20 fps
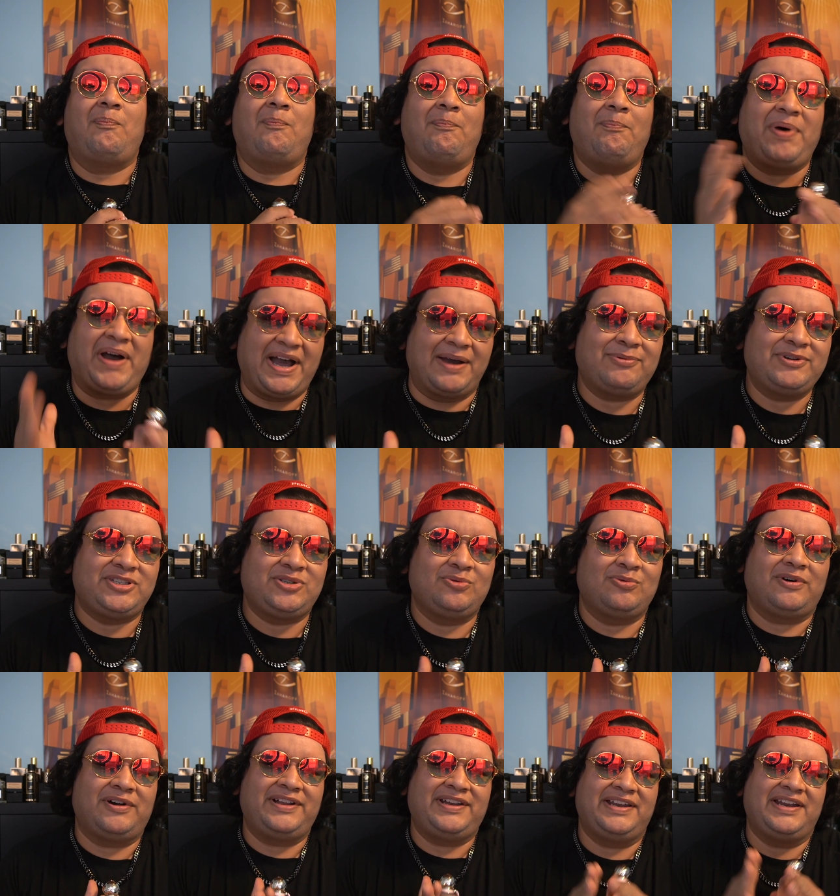buy what you
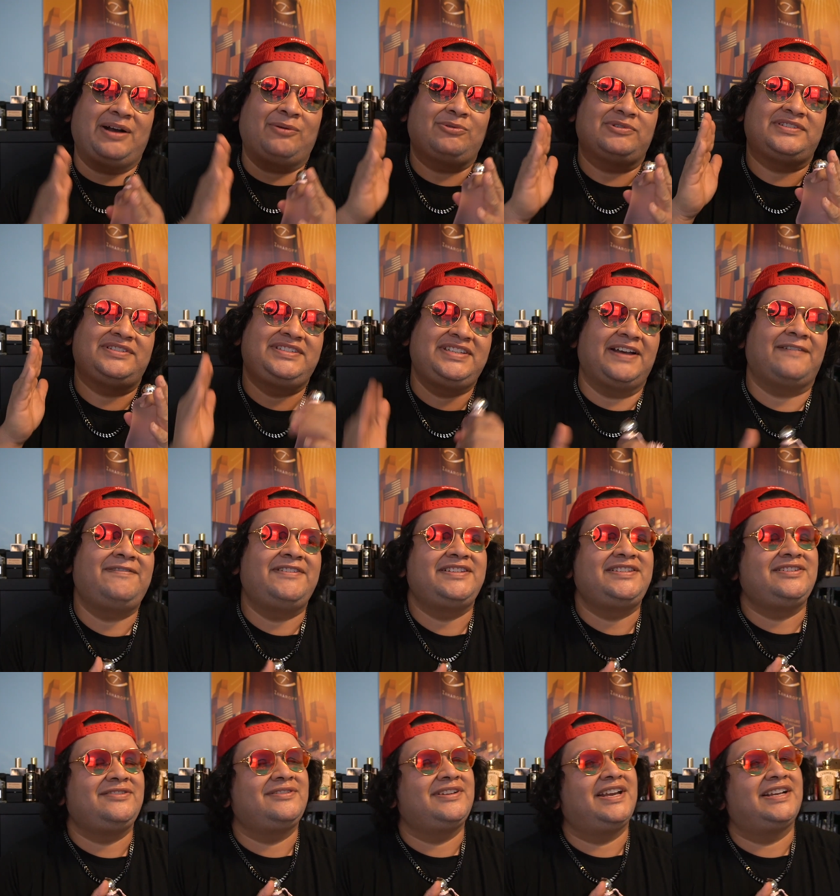want, and I will definitely
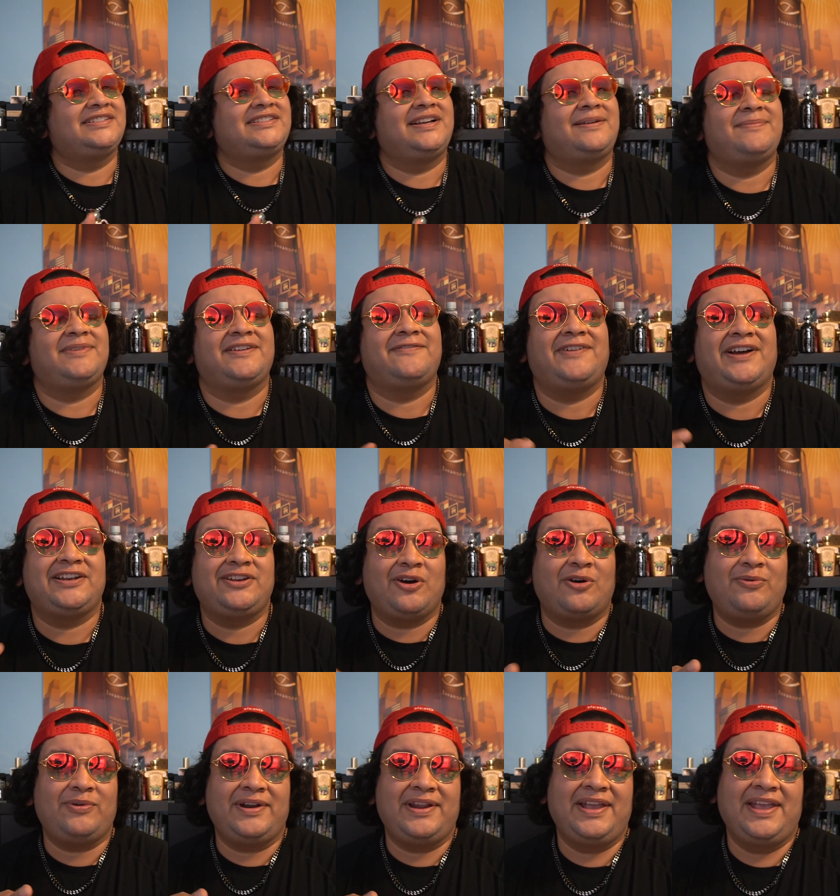see you next time. And if I
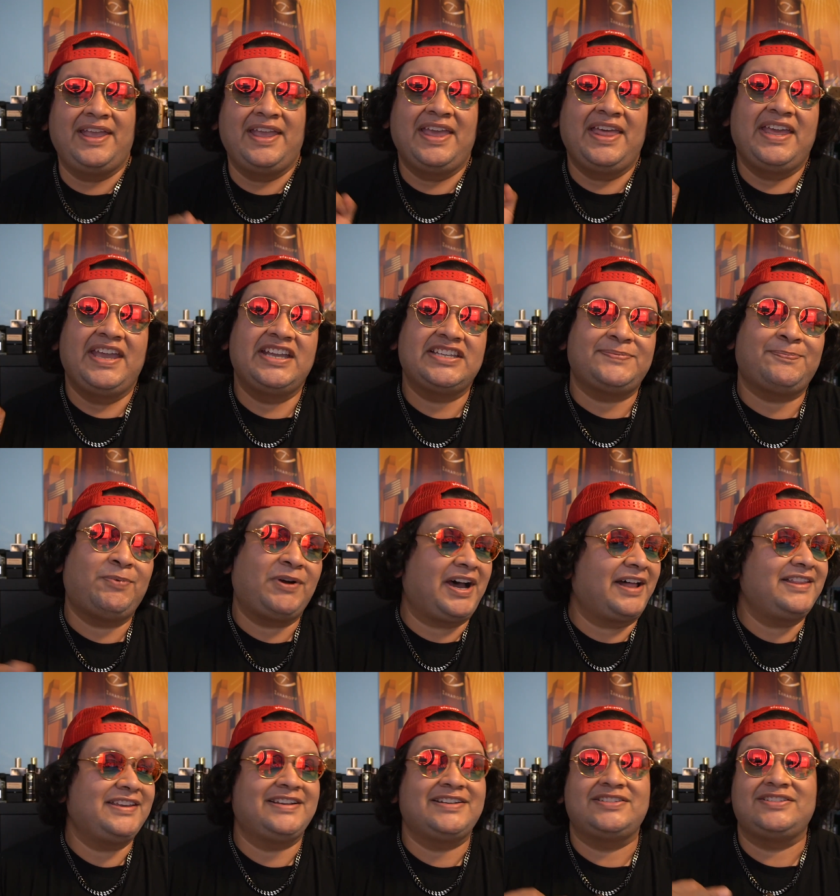don't, it's
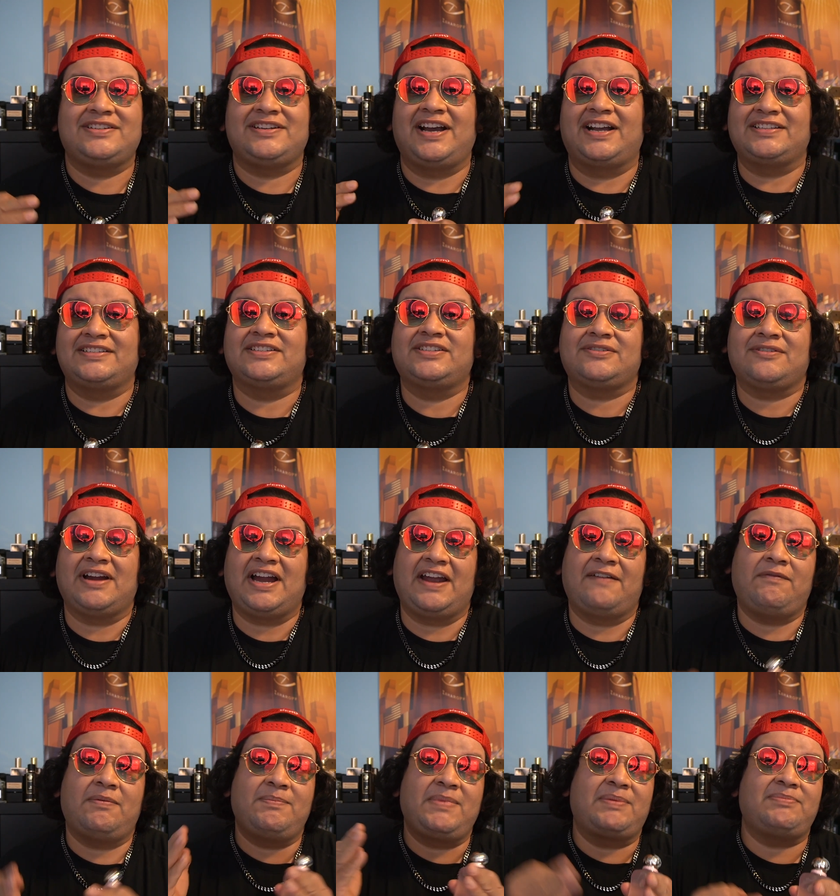probably because you're not
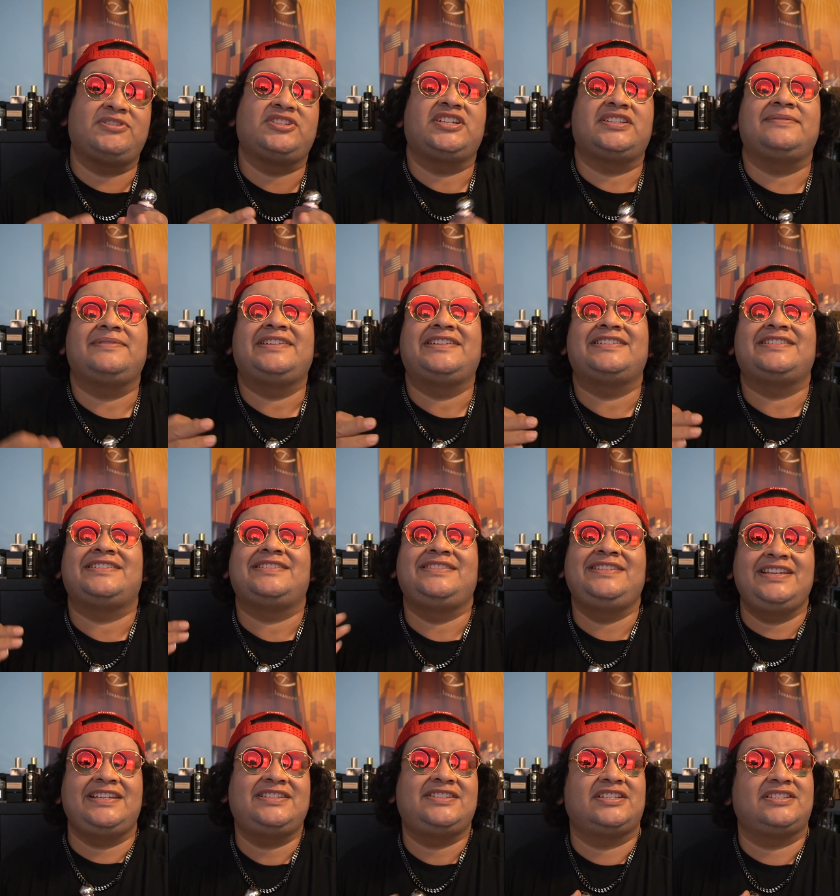subscribed. Remember, just because it's
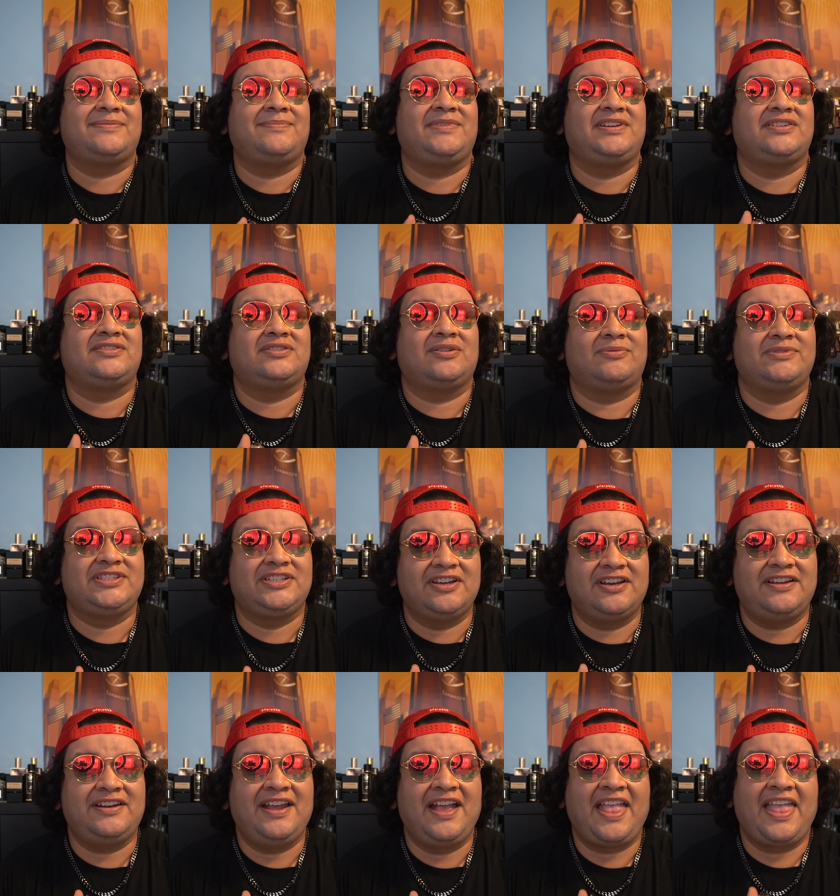niche doesn't mean it's always
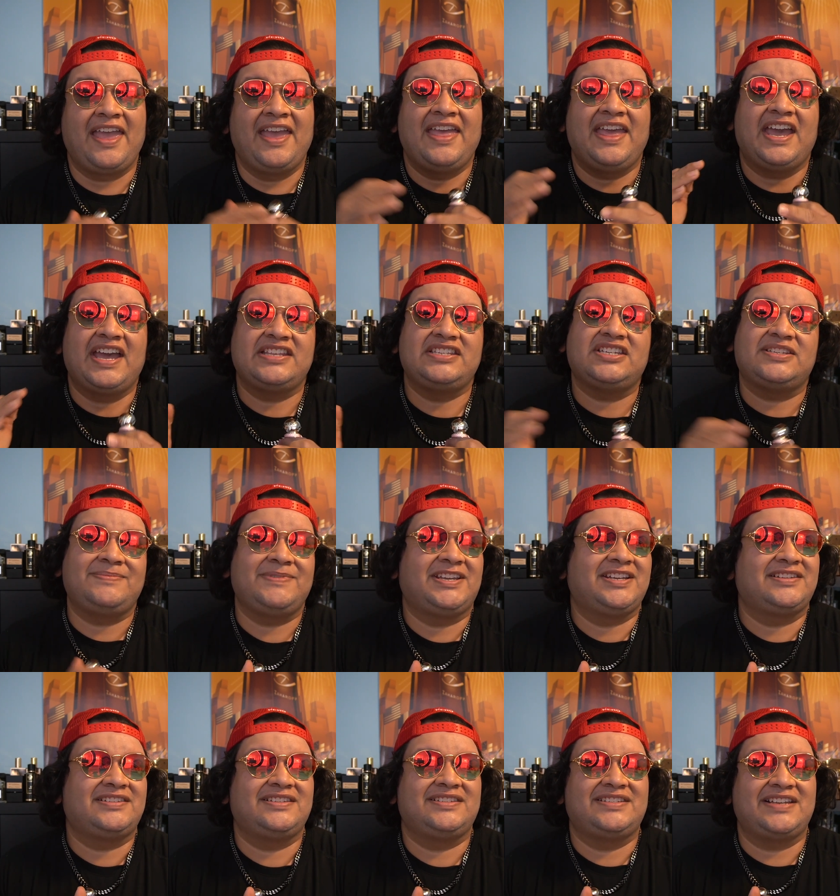good, and just
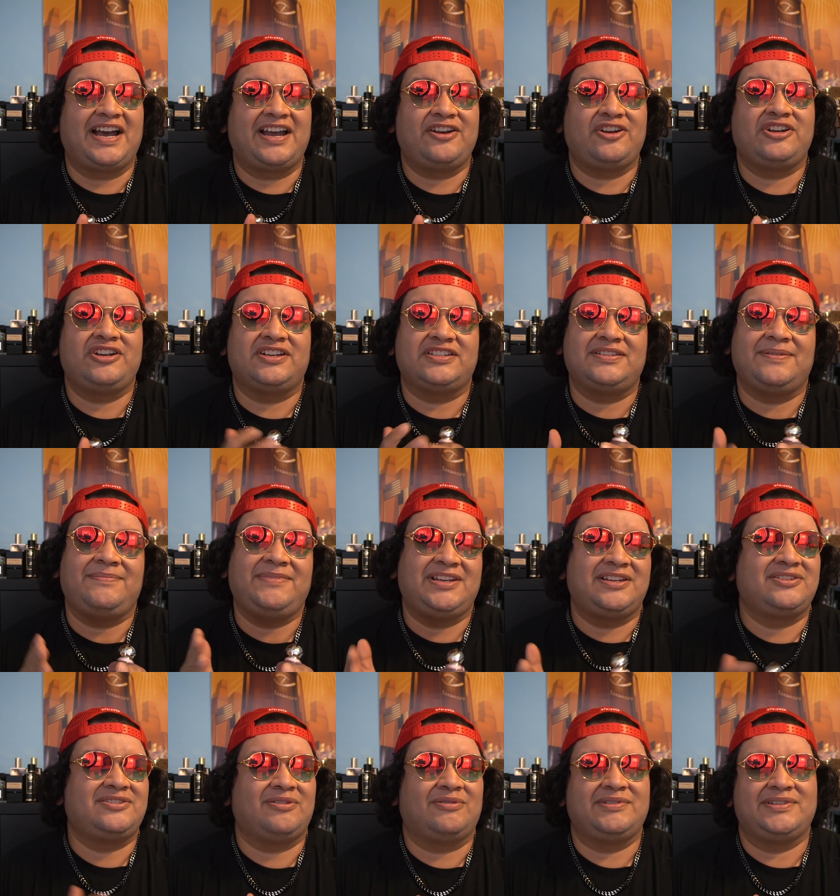because designer doesn't
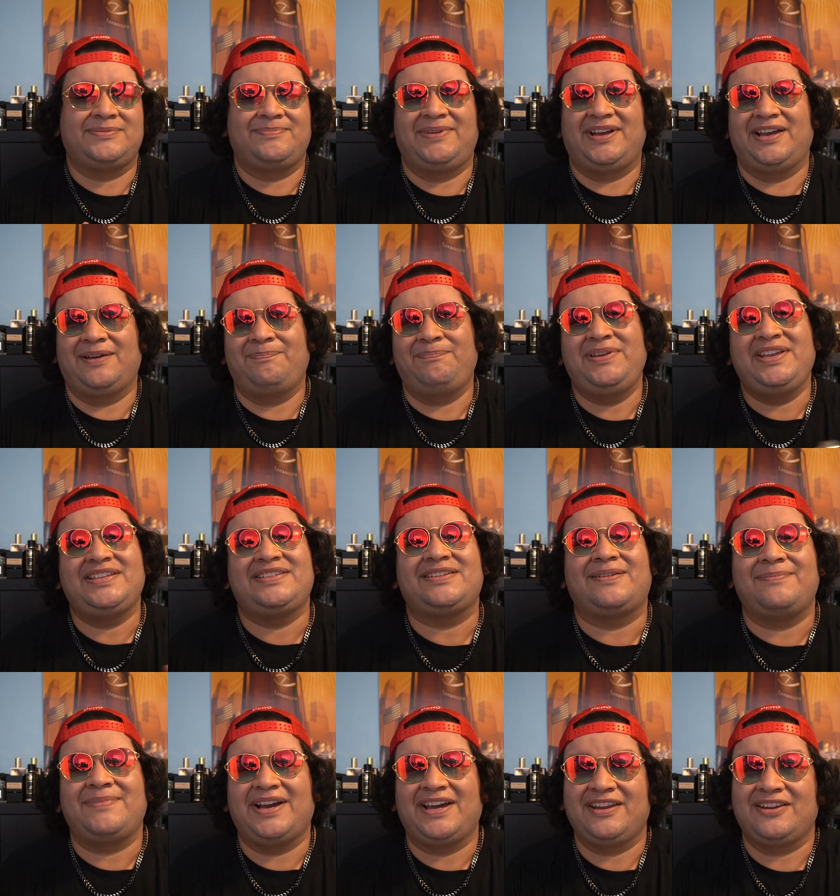mean it's always bad. Peace,
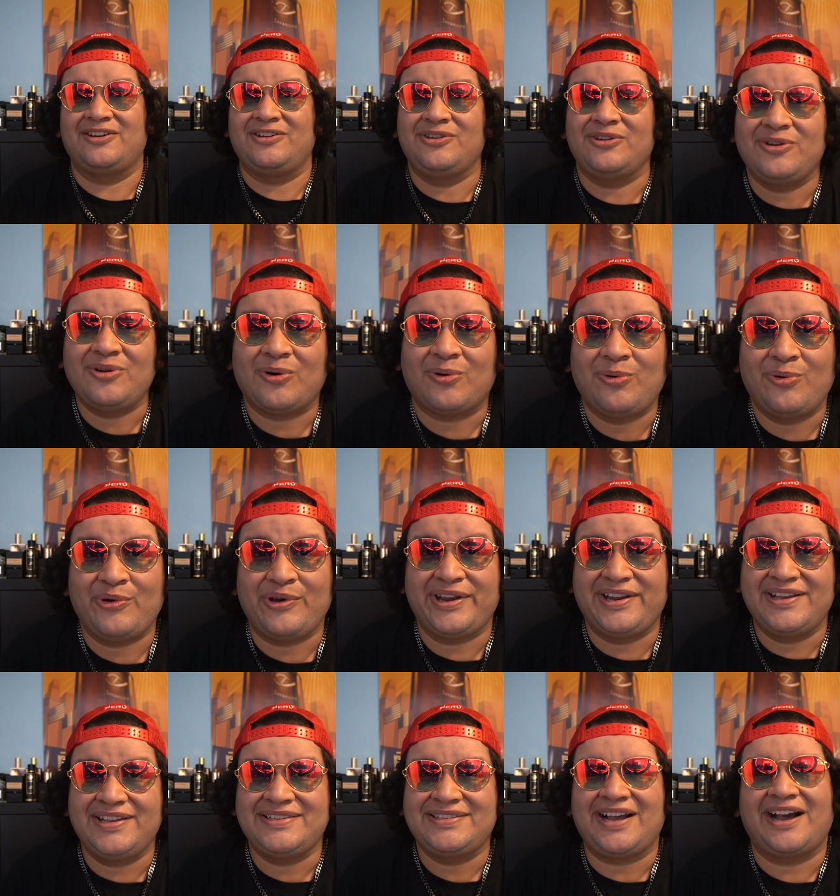I'm out here. You know who
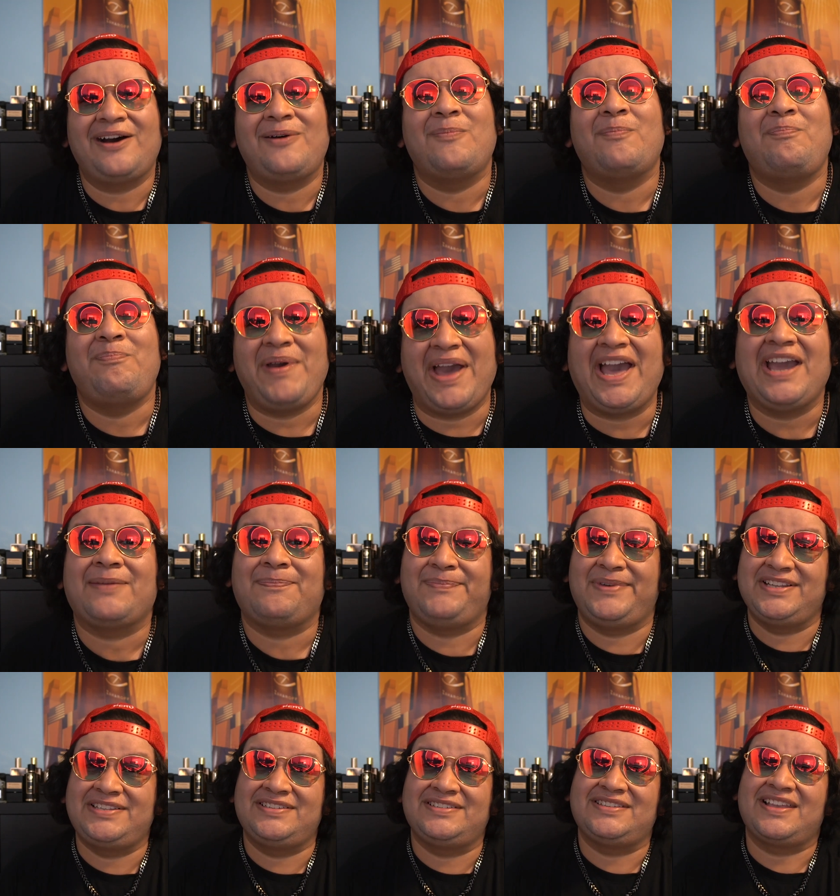it is. I'm back,
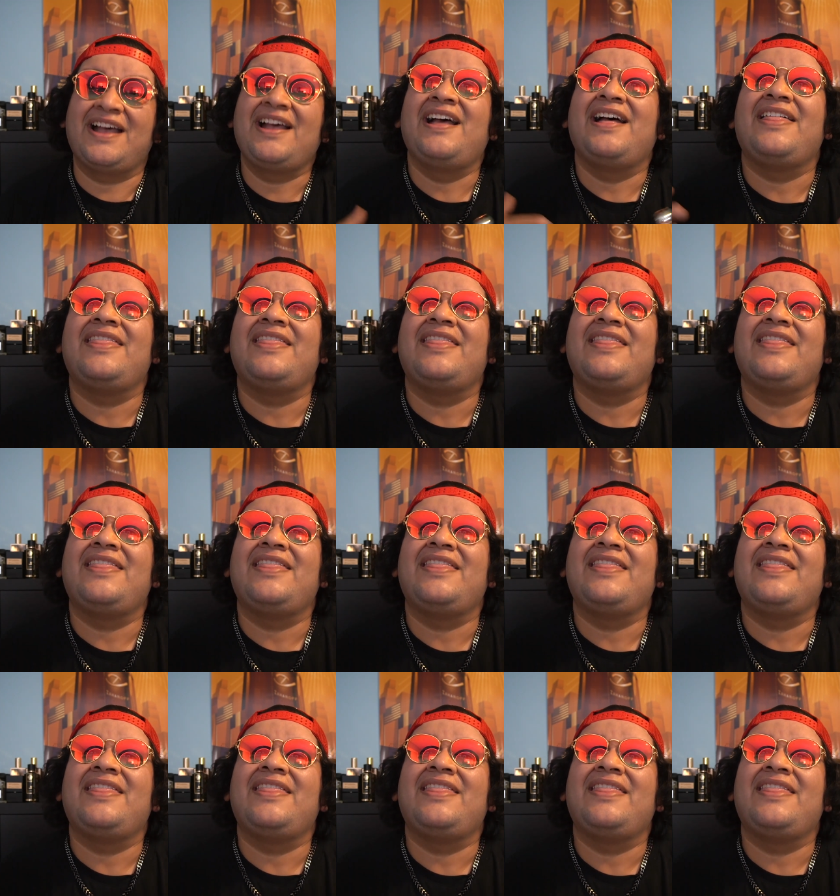bitches.